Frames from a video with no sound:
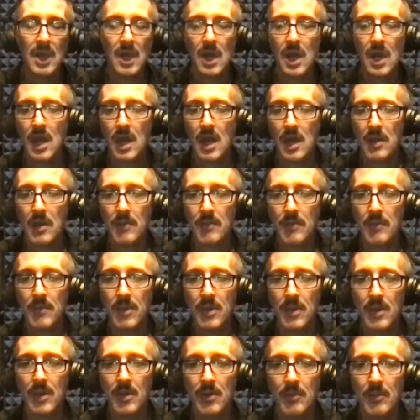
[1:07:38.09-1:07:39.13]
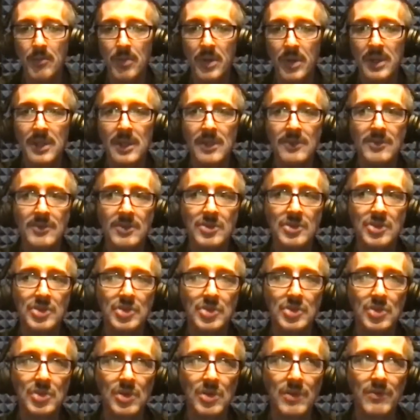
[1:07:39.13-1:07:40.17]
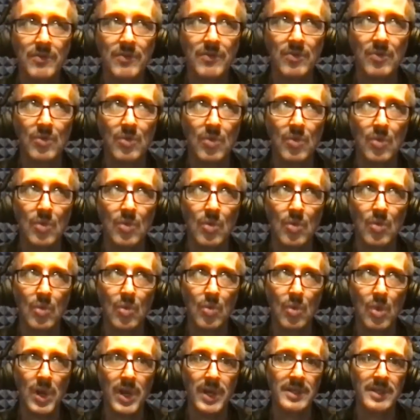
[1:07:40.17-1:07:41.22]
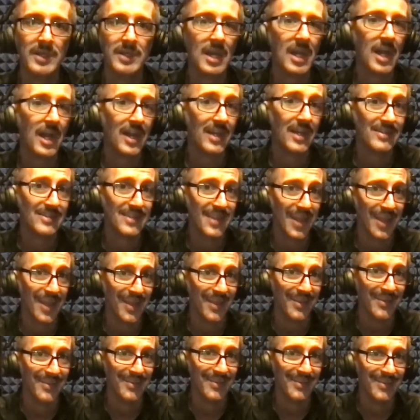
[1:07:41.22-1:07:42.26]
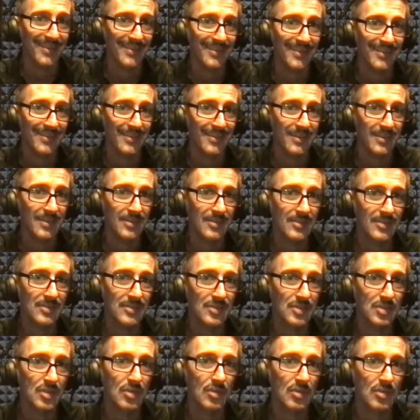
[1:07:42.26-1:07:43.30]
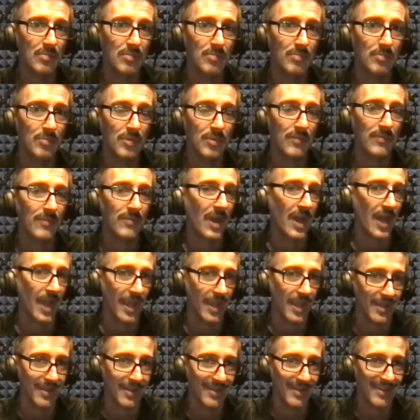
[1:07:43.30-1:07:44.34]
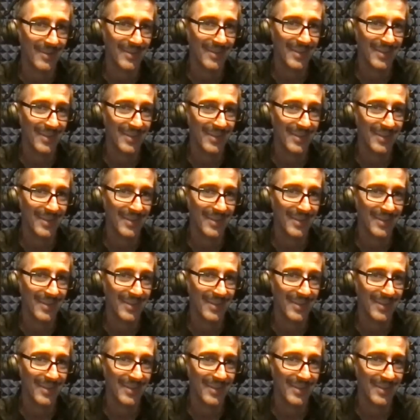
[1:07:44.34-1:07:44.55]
but isn't sure of what content to provide,